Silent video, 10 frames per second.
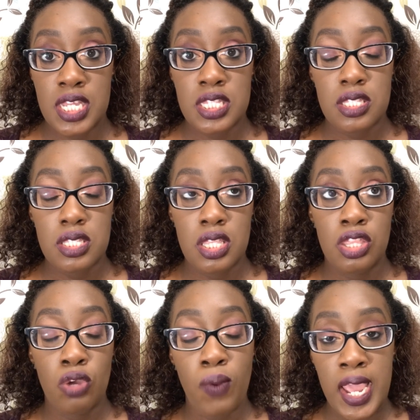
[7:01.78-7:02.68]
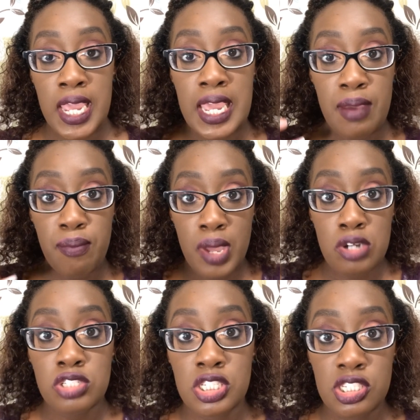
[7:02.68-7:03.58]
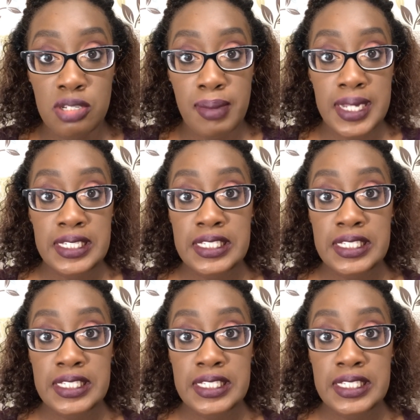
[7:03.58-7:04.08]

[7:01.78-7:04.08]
the way it melts into my